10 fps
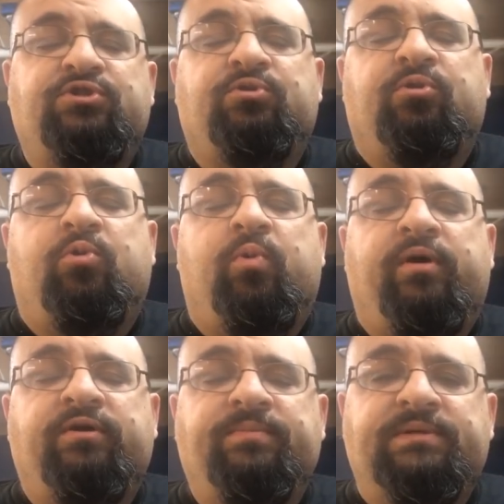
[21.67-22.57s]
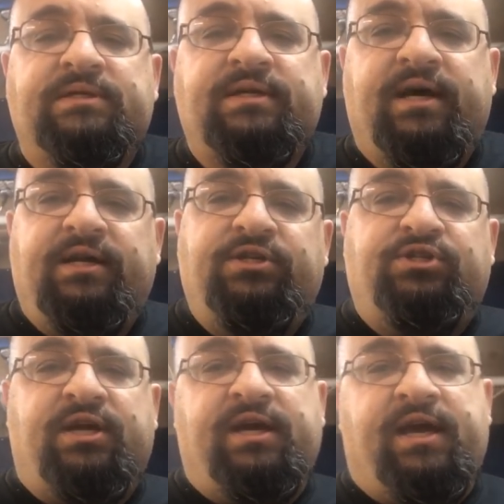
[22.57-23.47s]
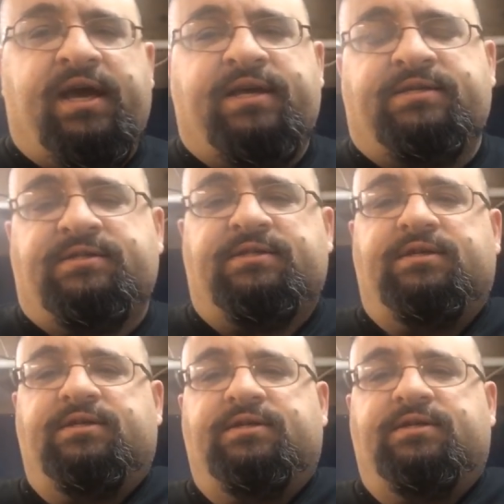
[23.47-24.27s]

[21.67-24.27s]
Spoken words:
Shore Aquarium Society, JSAS.